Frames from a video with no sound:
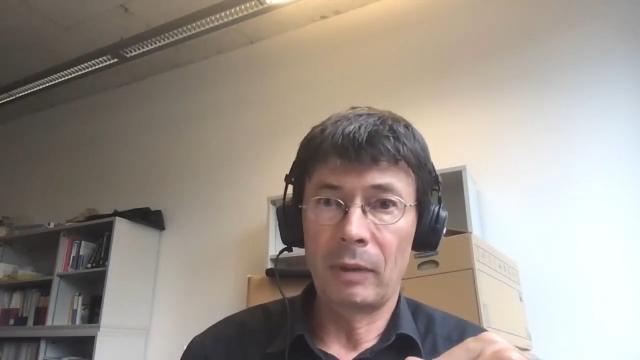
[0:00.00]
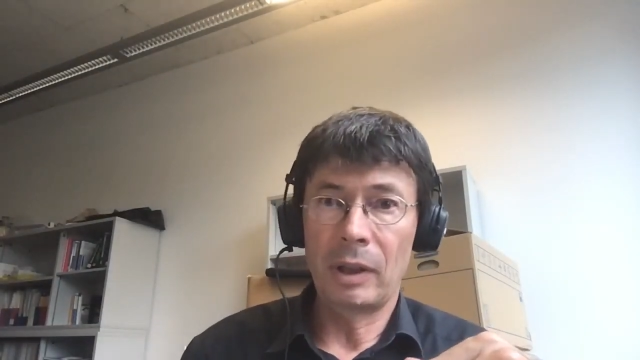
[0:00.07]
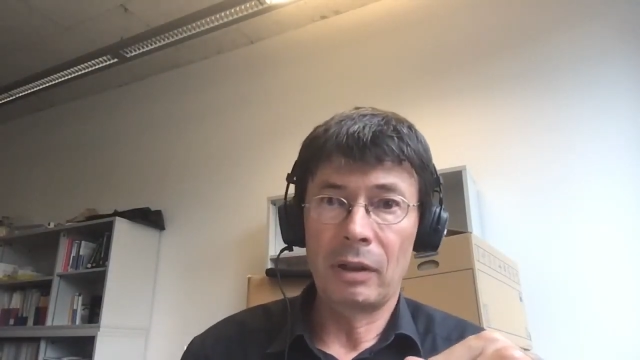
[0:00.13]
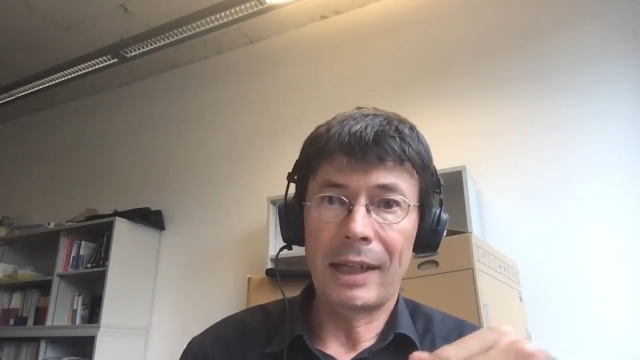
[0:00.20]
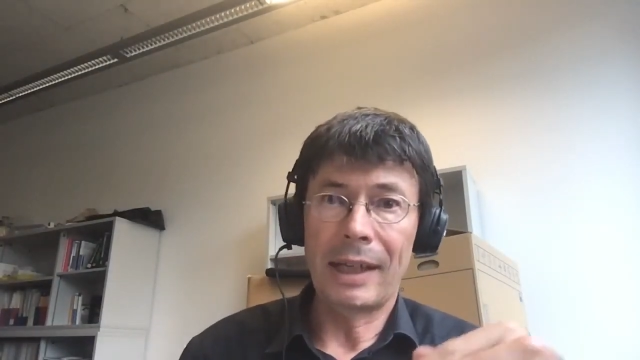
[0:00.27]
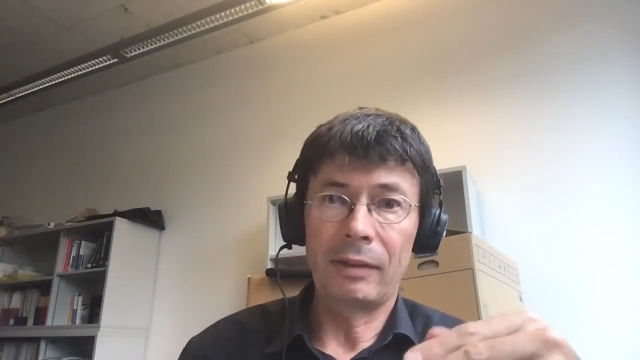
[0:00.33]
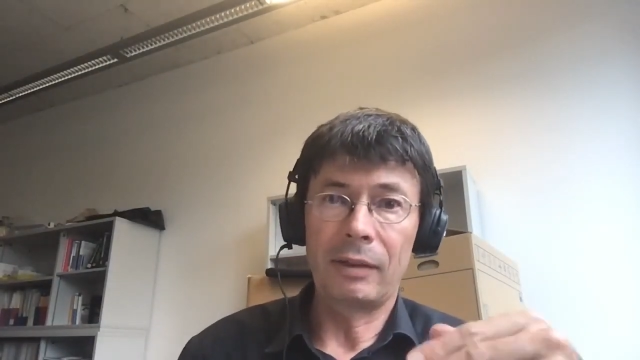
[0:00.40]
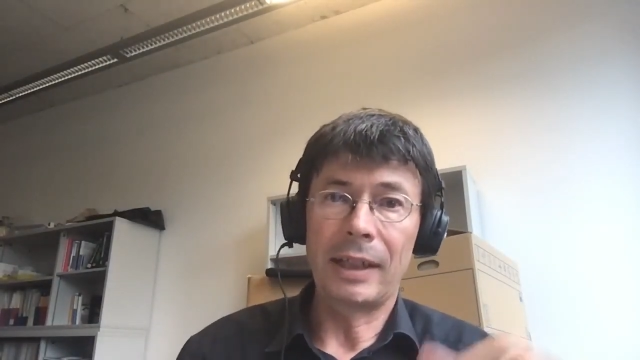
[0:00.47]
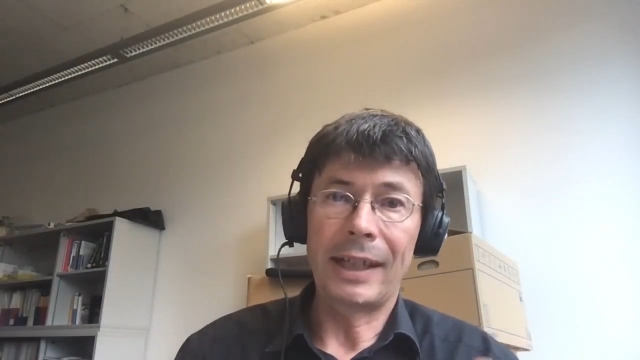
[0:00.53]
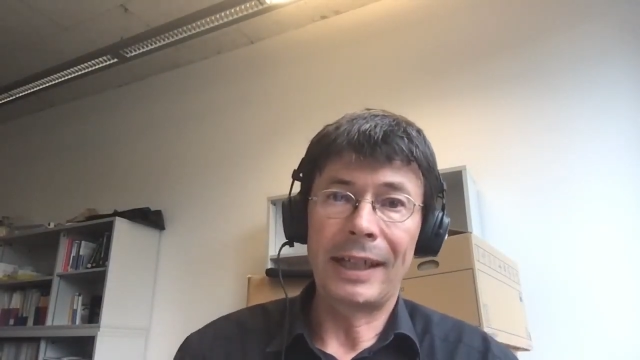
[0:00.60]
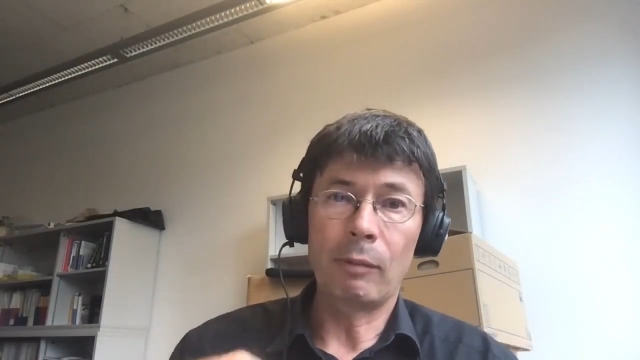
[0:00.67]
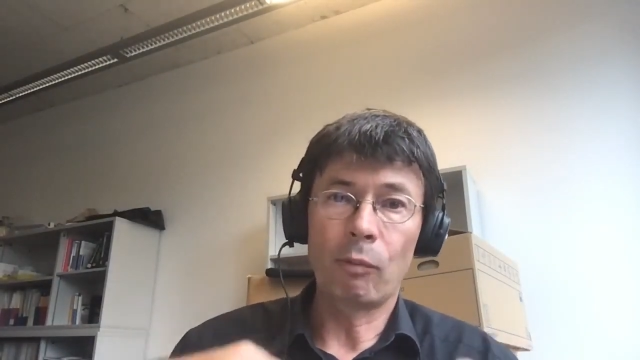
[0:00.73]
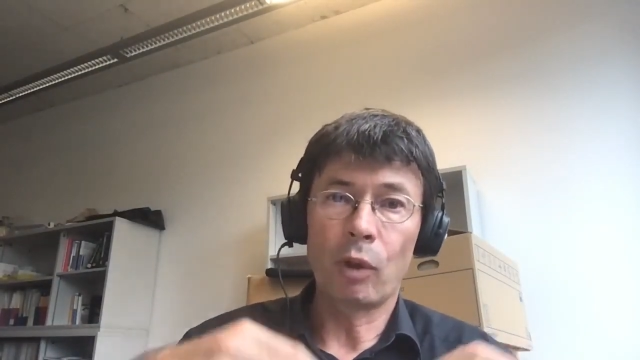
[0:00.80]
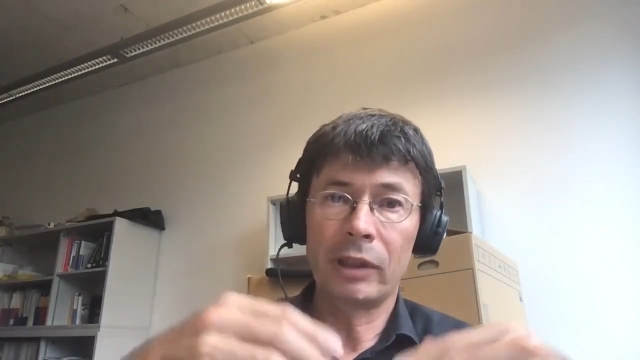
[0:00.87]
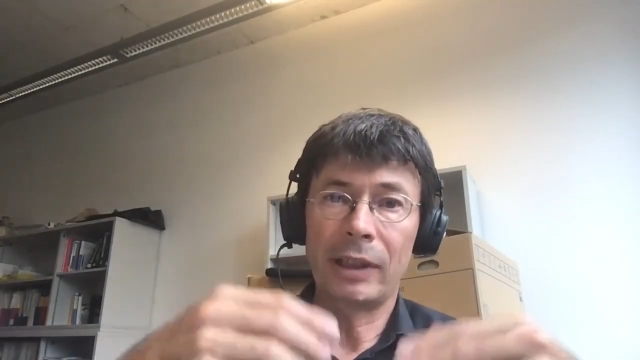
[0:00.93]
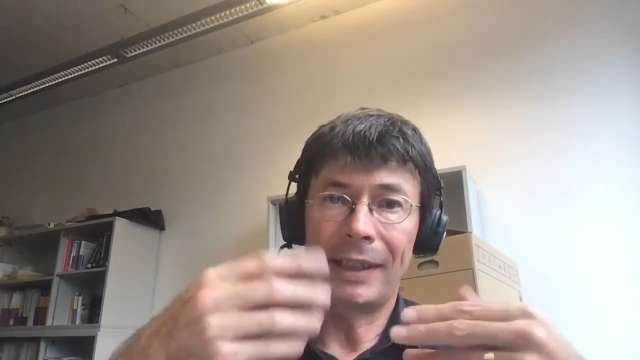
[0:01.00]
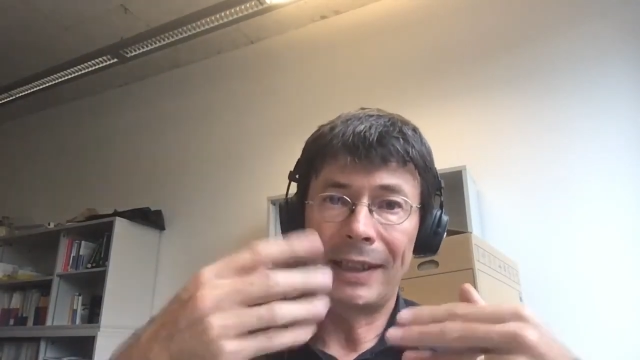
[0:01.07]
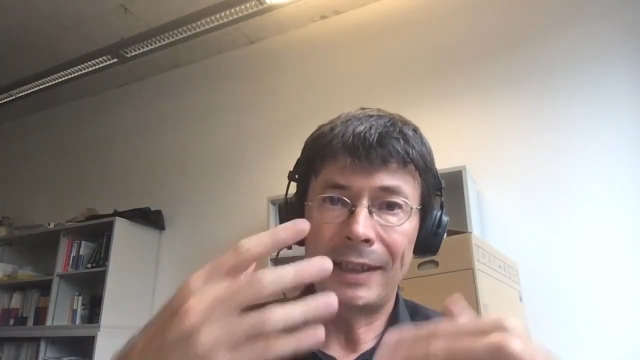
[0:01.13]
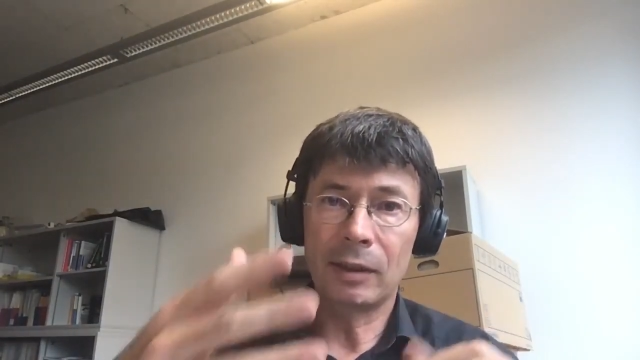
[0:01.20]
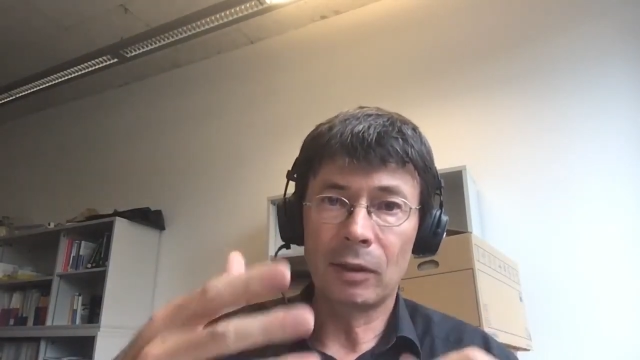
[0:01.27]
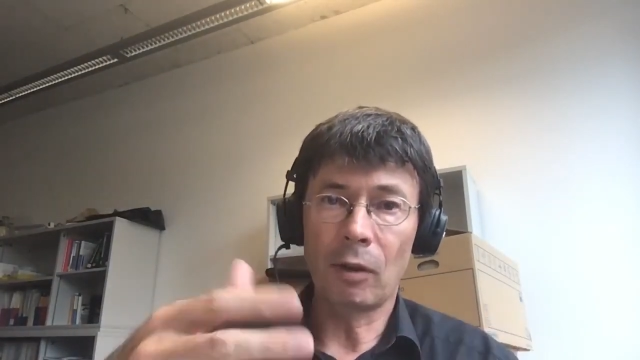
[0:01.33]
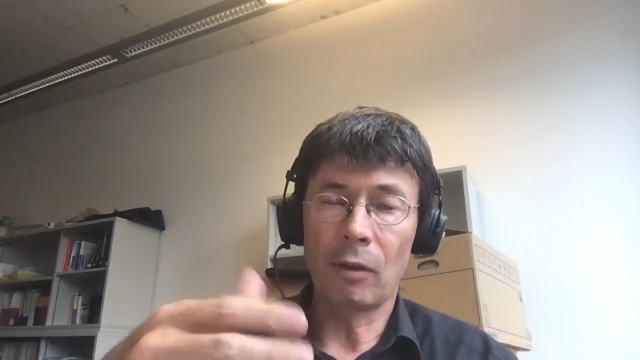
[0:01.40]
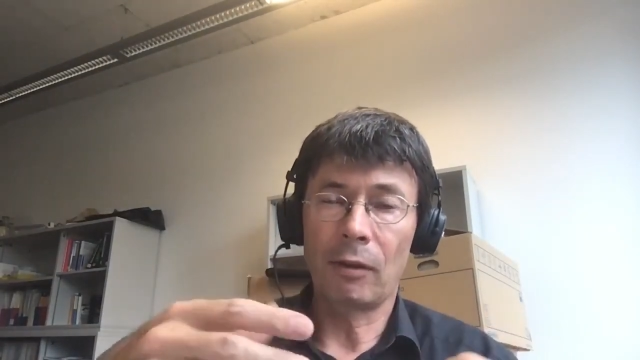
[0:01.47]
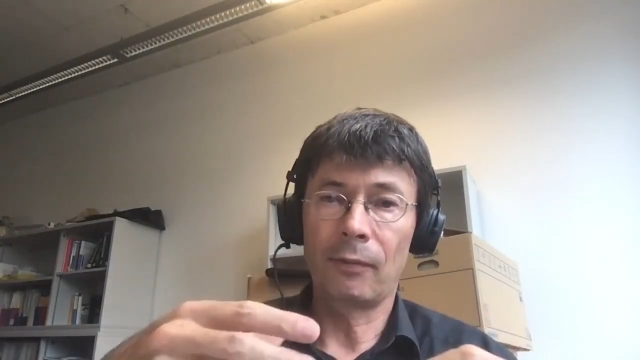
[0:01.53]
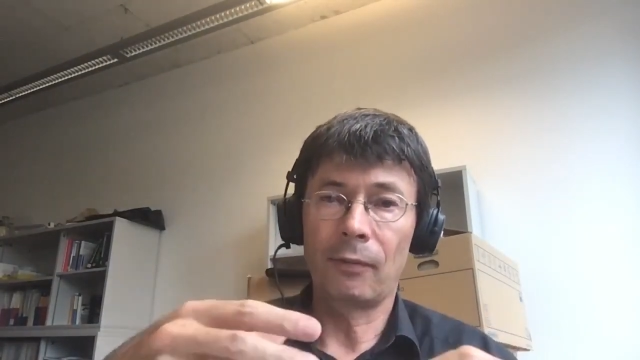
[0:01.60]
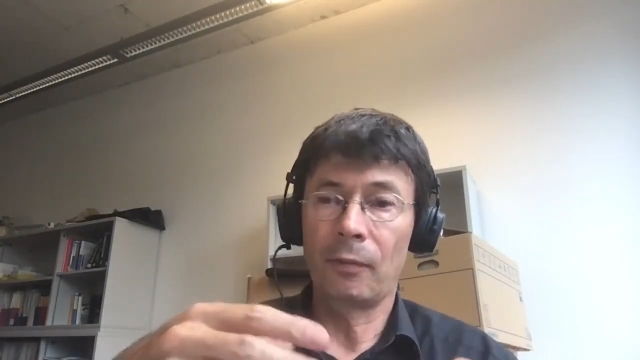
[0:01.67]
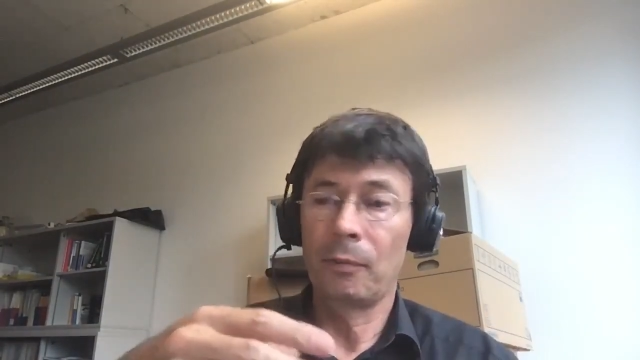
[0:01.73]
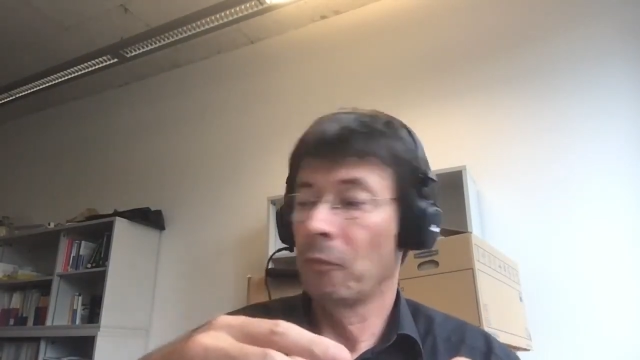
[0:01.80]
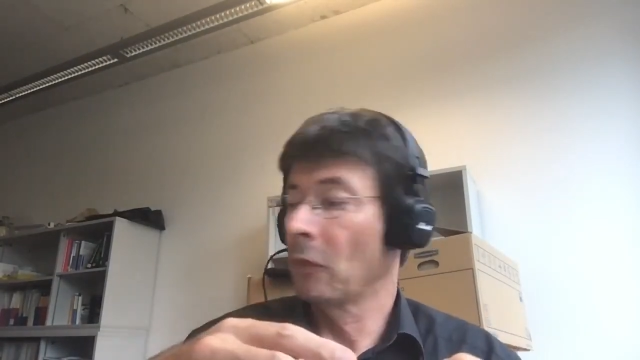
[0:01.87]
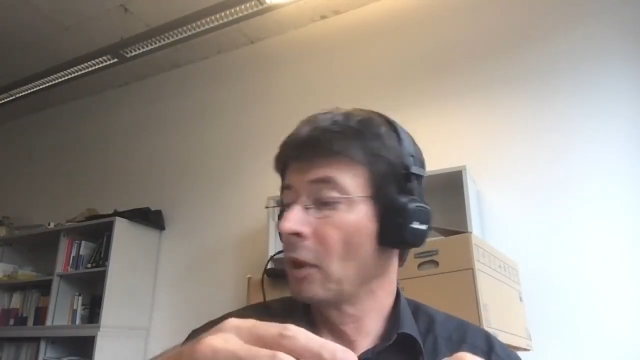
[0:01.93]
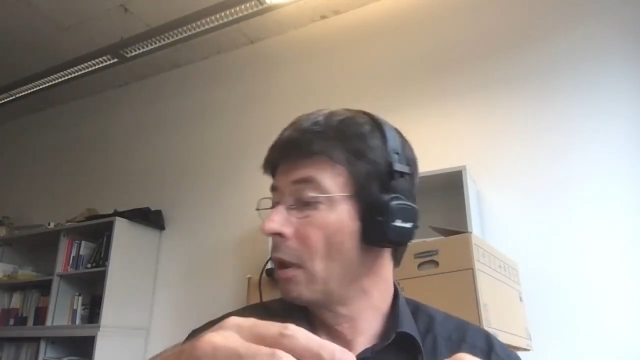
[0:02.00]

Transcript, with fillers: with at the end was a list of,